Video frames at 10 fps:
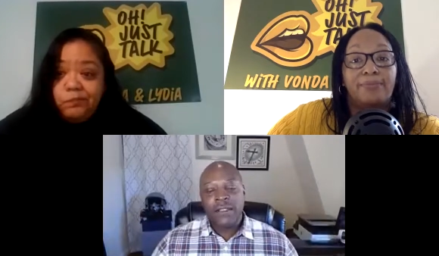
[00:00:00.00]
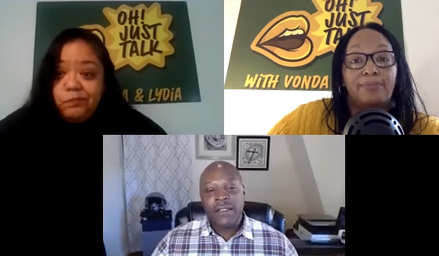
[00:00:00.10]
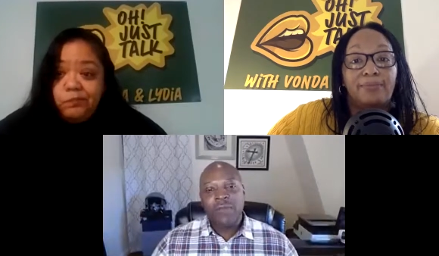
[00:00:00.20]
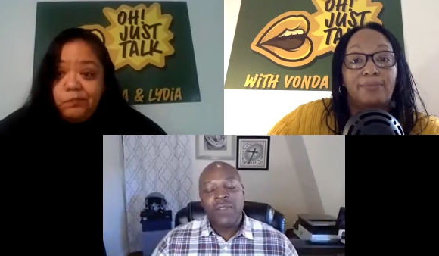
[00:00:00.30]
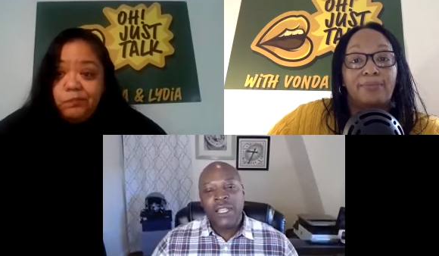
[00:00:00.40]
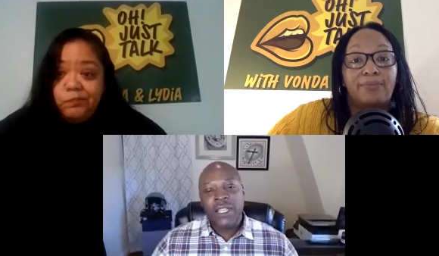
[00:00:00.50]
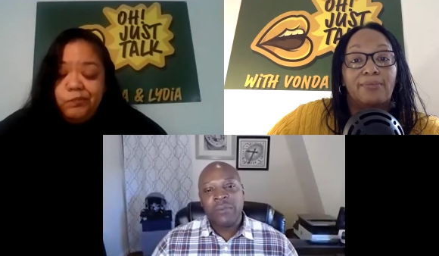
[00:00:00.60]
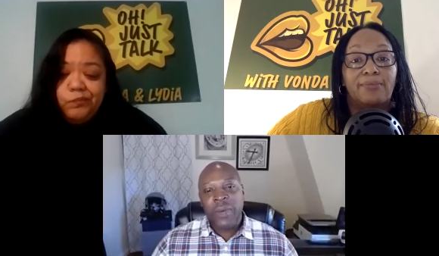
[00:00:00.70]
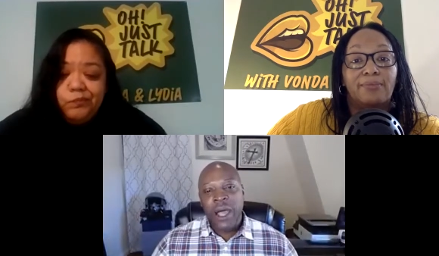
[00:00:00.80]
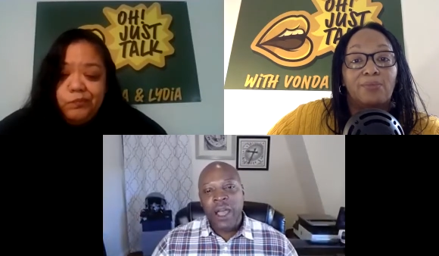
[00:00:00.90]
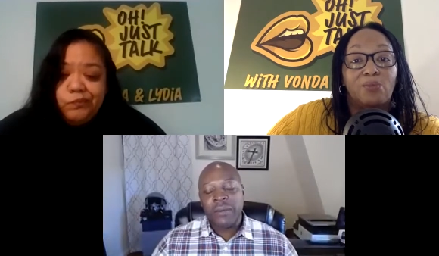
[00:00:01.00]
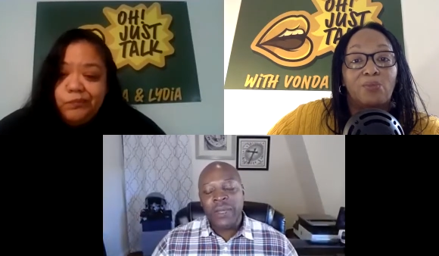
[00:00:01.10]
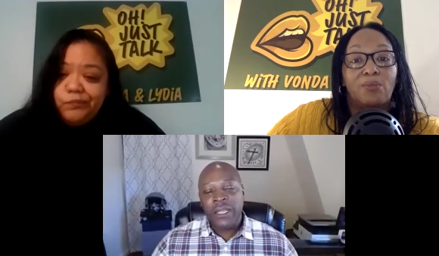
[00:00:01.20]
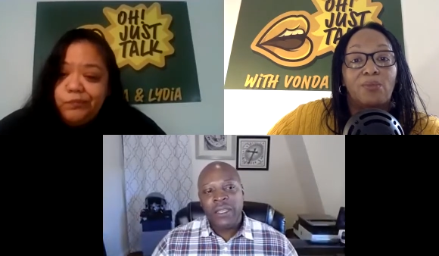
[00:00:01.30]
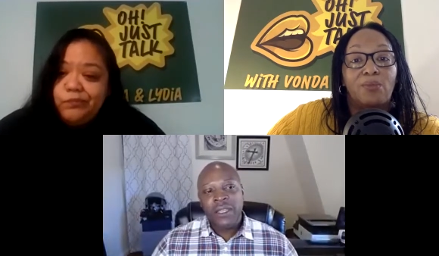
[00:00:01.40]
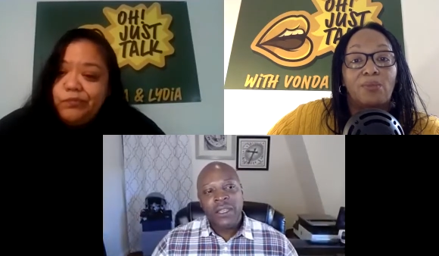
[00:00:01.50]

Speaker 1: that really does bother me